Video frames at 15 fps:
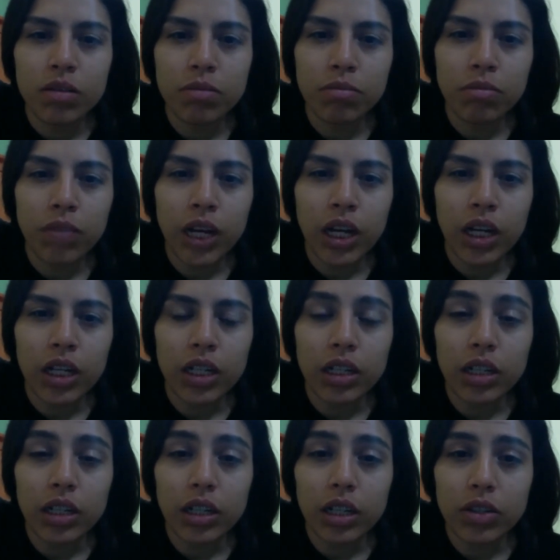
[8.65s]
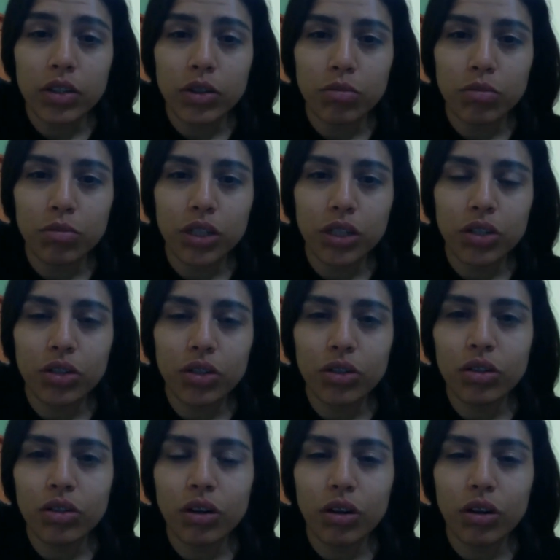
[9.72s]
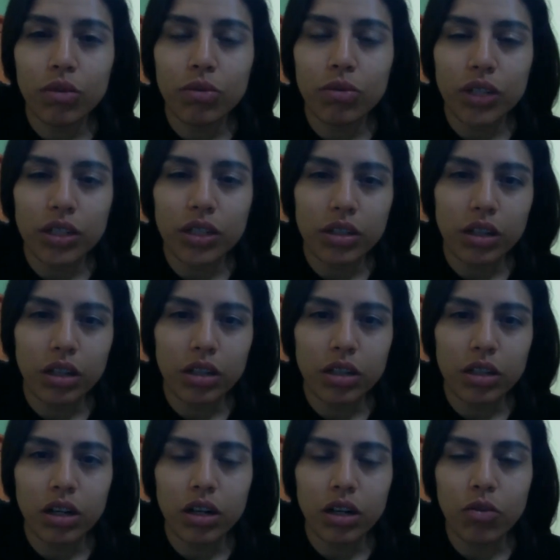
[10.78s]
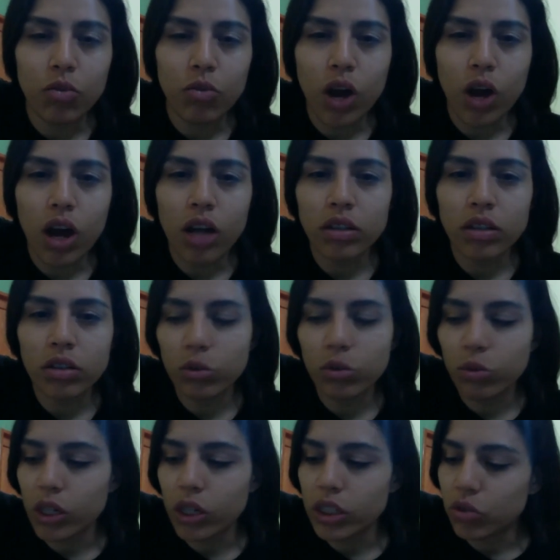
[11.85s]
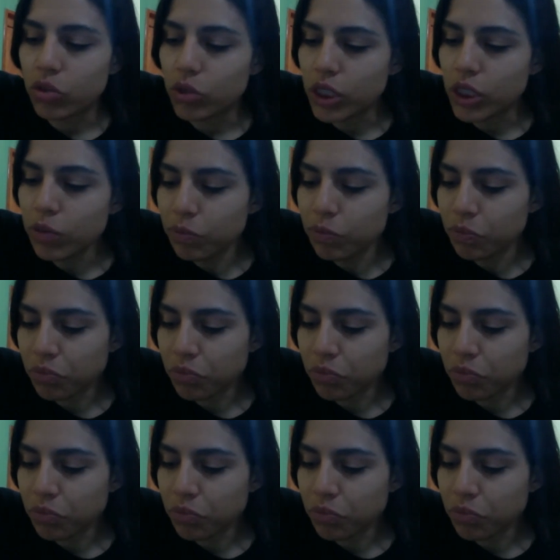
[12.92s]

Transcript: my lesson video of standard 1, 2, and 3.